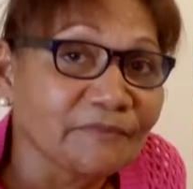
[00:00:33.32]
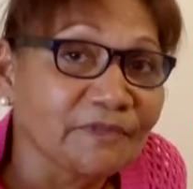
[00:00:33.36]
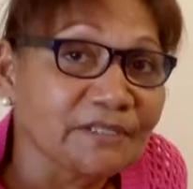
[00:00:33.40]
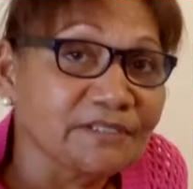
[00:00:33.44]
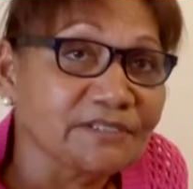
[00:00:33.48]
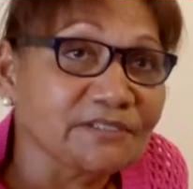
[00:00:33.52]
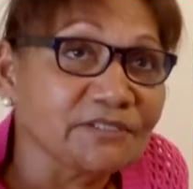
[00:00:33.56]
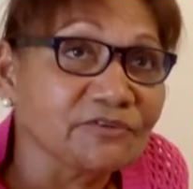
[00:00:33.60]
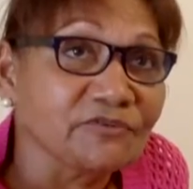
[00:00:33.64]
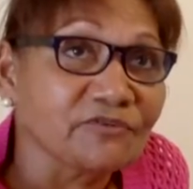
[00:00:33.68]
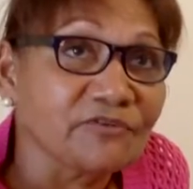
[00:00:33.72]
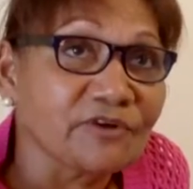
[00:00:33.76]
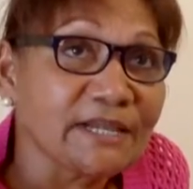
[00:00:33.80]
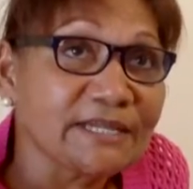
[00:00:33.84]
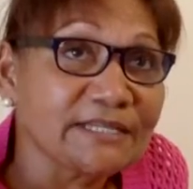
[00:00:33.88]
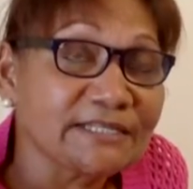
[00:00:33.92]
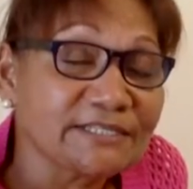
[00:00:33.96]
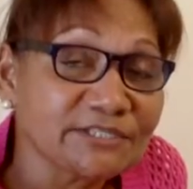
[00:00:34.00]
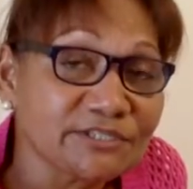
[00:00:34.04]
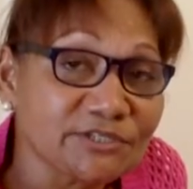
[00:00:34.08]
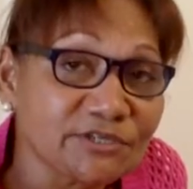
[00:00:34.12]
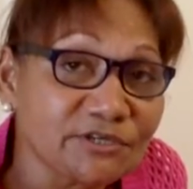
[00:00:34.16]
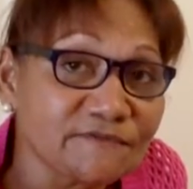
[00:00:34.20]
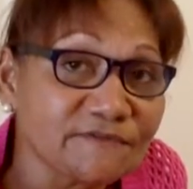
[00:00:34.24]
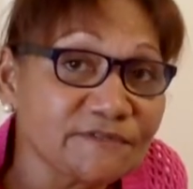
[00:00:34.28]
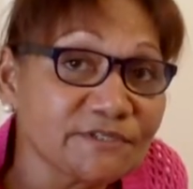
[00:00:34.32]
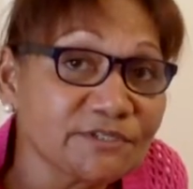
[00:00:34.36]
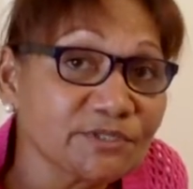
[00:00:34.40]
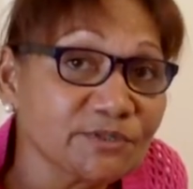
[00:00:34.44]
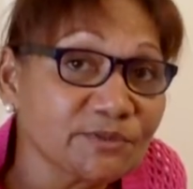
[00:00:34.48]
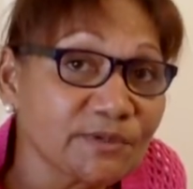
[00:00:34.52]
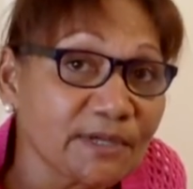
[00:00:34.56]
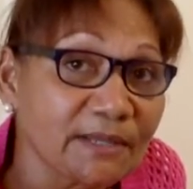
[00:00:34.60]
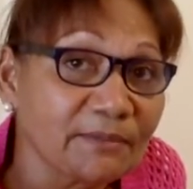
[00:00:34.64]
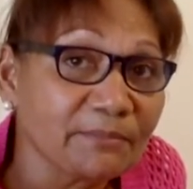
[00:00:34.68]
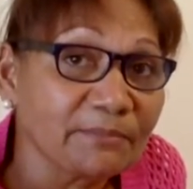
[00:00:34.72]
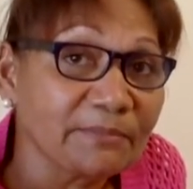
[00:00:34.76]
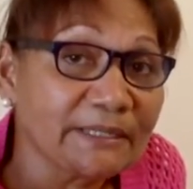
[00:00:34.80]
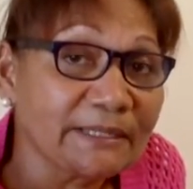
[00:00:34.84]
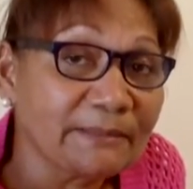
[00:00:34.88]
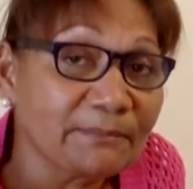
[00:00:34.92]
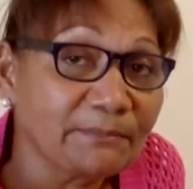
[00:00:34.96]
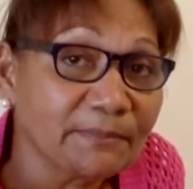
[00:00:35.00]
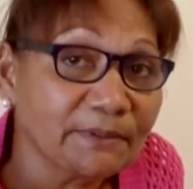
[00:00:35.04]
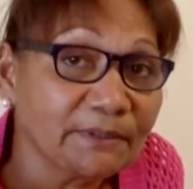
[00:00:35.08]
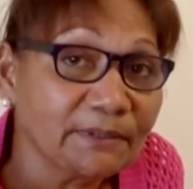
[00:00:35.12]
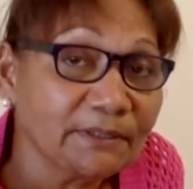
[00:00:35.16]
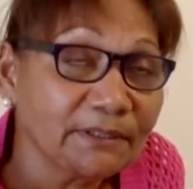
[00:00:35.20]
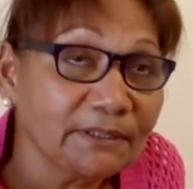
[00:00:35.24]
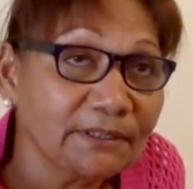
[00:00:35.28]
It's a great service to our
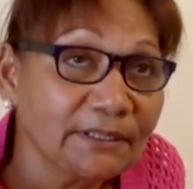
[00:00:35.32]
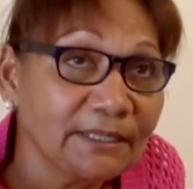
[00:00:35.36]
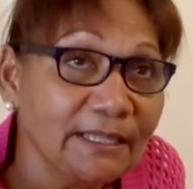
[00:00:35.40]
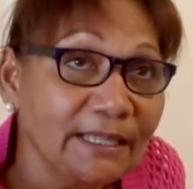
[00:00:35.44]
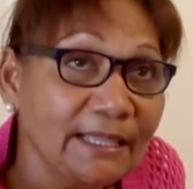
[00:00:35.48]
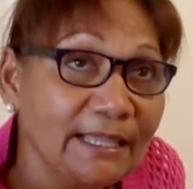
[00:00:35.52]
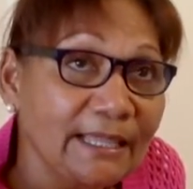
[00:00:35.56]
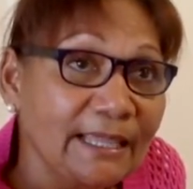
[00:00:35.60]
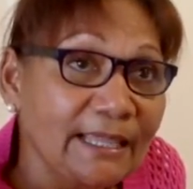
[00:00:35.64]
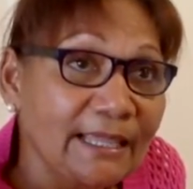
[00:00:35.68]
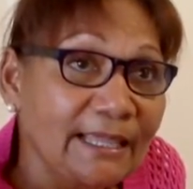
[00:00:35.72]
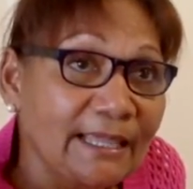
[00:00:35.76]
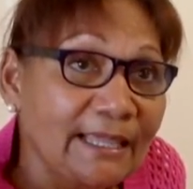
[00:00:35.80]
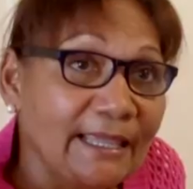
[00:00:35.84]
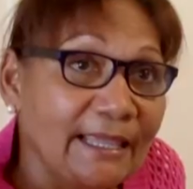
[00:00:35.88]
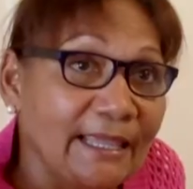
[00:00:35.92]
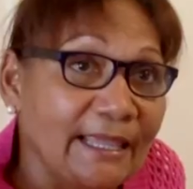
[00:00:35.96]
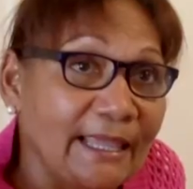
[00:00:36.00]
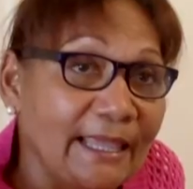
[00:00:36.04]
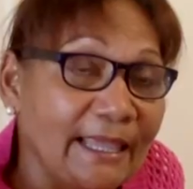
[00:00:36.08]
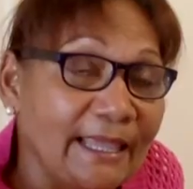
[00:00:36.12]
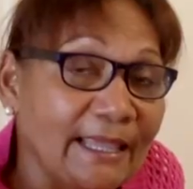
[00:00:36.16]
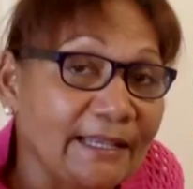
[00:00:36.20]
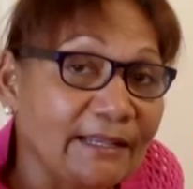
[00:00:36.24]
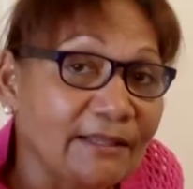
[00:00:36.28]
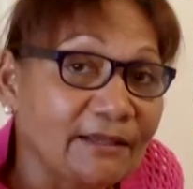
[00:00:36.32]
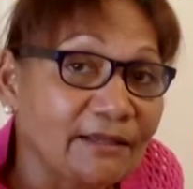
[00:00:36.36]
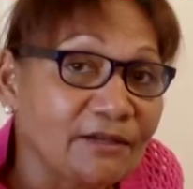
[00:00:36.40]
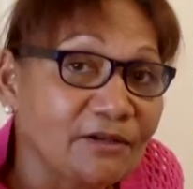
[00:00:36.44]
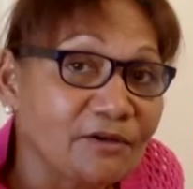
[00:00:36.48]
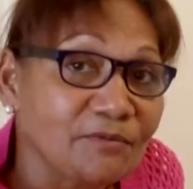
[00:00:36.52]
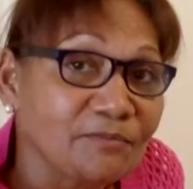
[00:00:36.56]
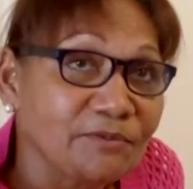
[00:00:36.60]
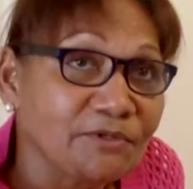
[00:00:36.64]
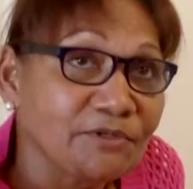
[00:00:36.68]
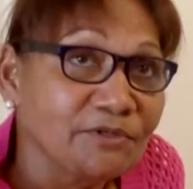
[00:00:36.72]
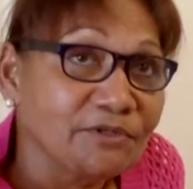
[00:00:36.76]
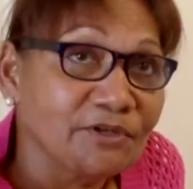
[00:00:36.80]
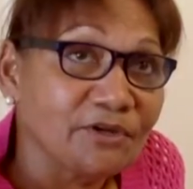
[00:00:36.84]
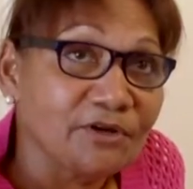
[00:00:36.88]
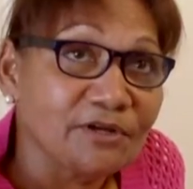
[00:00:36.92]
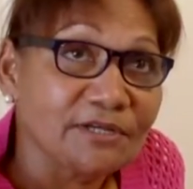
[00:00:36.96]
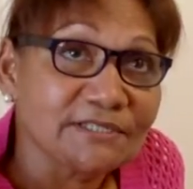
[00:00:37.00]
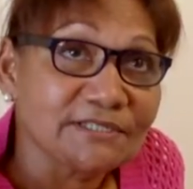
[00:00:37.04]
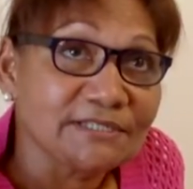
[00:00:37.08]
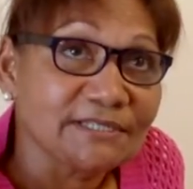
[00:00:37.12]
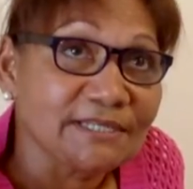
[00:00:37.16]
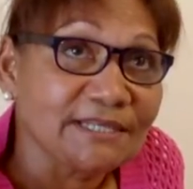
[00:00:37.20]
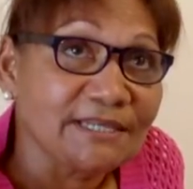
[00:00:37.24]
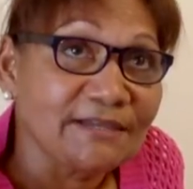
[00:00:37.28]
people, and I hope you
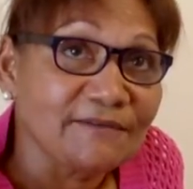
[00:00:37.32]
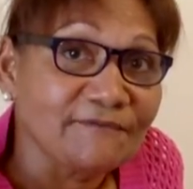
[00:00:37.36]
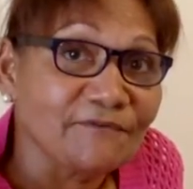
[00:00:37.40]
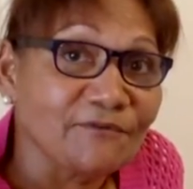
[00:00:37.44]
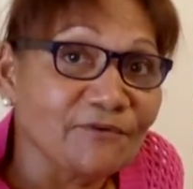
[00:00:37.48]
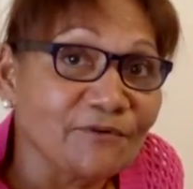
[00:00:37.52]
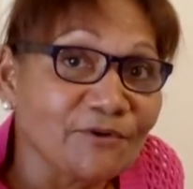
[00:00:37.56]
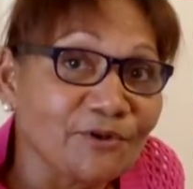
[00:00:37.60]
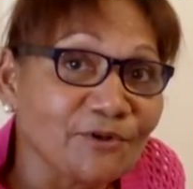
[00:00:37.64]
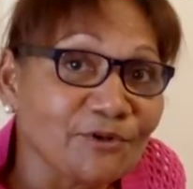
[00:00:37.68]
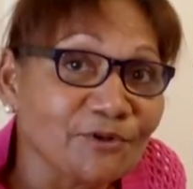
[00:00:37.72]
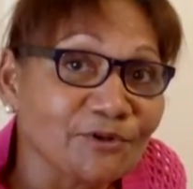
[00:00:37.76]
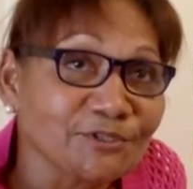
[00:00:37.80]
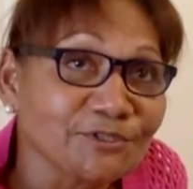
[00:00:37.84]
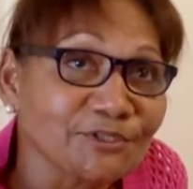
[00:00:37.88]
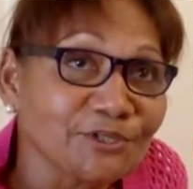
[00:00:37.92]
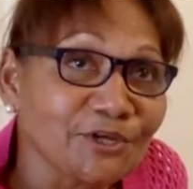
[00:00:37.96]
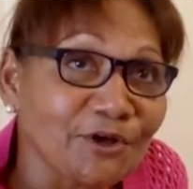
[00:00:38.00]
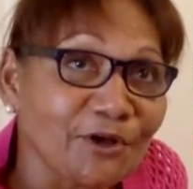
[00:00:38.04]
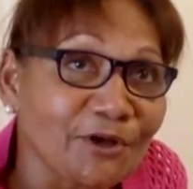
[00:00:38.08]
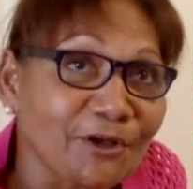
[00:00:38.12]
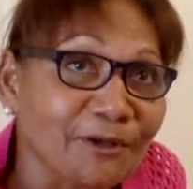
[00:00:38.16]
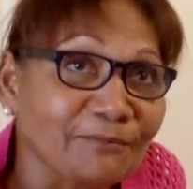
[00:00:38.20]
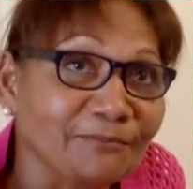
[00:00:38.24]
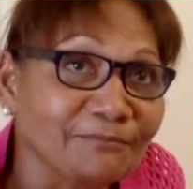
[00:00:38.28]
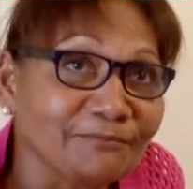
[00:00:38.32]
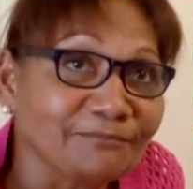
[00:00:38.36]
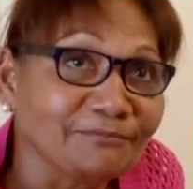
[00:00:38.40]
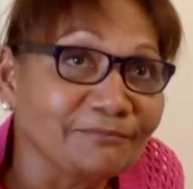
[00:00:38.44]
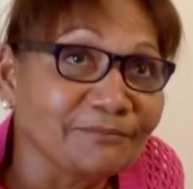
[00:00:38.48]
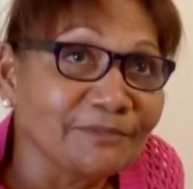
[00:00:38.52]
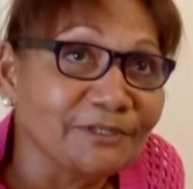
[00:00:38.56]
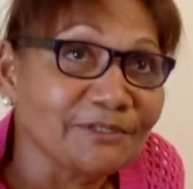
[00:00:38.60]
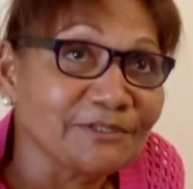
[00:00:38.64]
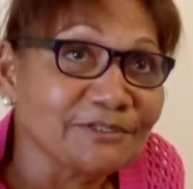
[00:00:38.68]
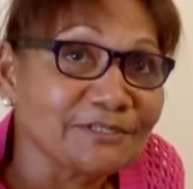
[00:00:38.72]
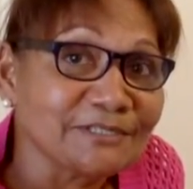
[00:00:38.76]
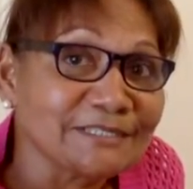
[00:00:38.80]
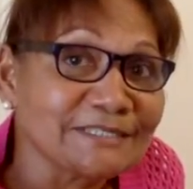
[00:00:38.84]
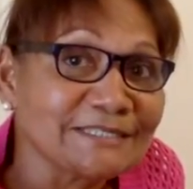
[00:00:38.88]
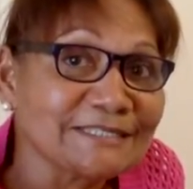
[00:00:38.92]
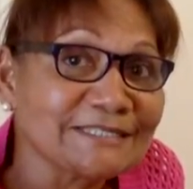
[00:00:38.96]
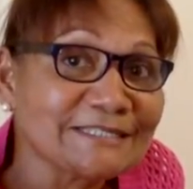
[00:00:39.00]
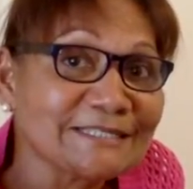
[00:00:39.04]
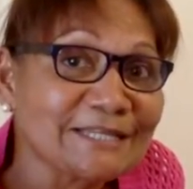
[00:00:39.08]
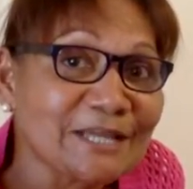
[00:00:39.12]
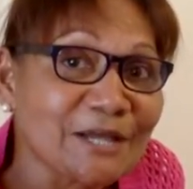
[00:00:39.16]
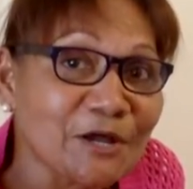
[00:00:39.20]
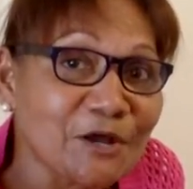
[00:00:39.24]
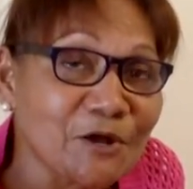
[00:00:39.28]
guys are here for a long time, because there's
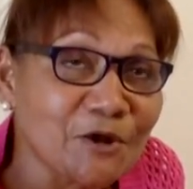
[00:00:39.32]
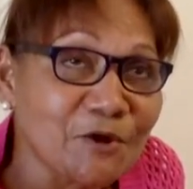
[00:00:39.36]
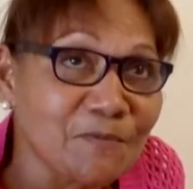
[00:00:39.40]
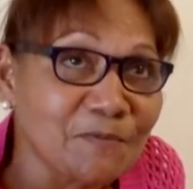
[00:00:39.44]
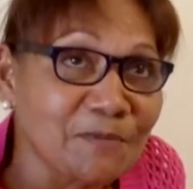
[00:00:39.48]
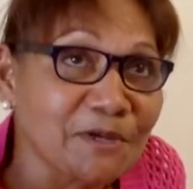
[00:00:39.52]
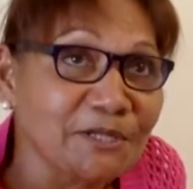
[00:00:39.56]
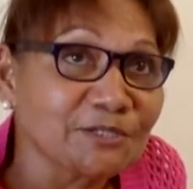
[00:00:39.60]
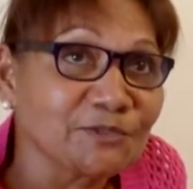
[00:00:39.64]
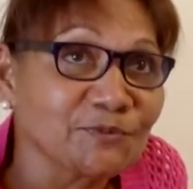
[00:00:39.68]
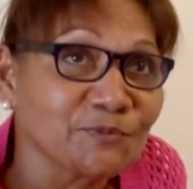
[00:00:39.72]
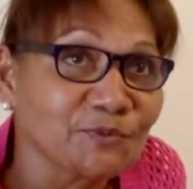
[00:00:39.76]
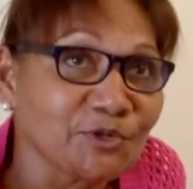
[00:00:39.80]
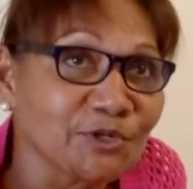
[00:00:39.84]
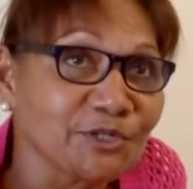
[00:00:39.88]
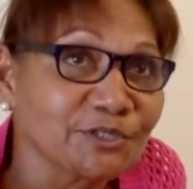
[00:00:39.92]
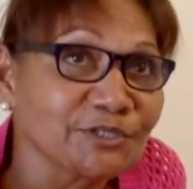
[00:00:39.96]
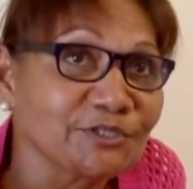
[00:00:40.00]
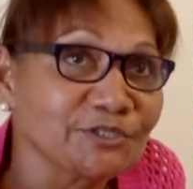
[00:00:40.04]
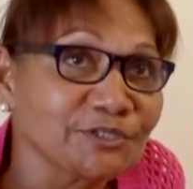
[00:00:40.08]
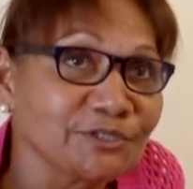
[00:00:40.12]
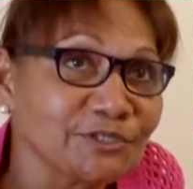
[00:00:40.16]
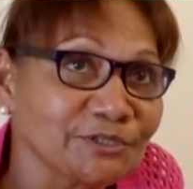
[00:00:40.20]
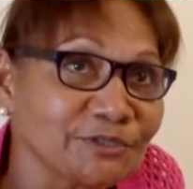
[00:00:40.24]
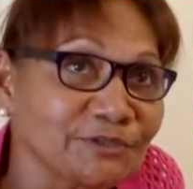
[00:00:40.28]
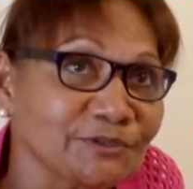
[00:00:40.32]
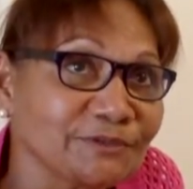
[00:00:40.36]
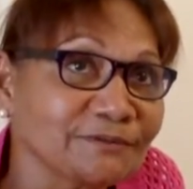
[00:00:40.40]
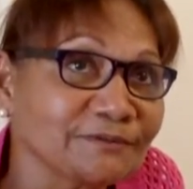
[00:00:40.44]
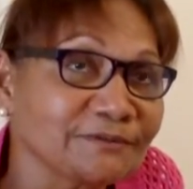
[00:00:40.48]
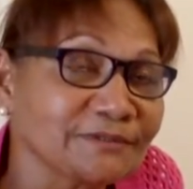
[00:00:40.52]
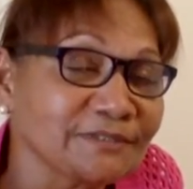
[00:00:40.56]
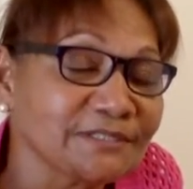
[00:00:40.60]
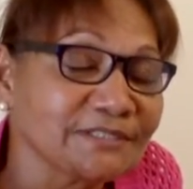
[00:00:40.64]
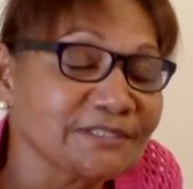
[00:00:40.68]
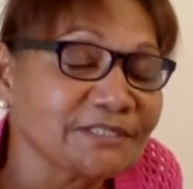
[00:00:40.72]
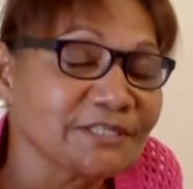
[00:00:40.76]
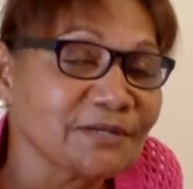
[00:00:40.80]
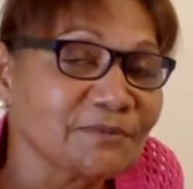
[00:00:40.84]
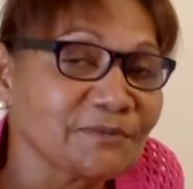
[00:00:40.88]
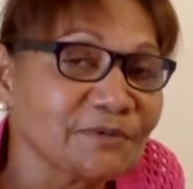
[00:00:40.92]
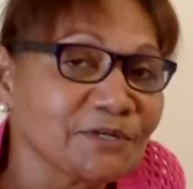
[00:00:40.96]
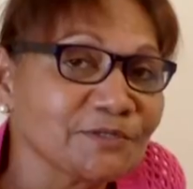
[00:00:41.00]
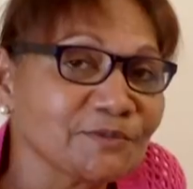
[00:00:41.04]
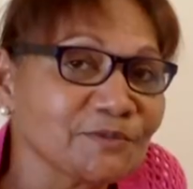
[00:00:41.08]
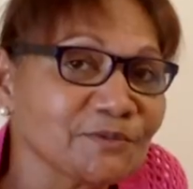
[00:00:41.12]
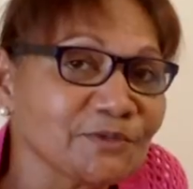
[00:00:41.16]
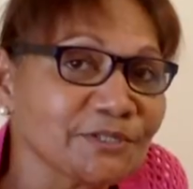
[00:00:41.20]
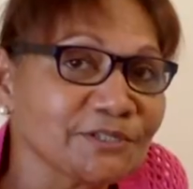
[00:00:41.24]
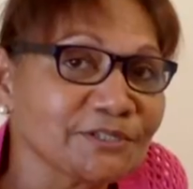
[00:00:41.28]
so much work to do, so
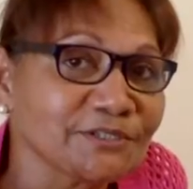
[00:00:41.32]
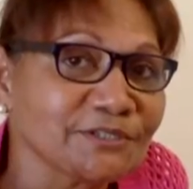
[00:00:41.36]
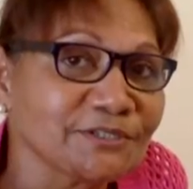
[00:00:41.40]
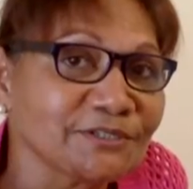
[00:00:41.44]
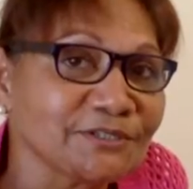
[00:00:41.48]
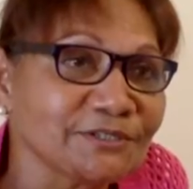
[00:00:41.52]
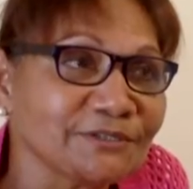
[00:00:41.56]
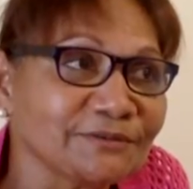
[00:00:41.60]
much work to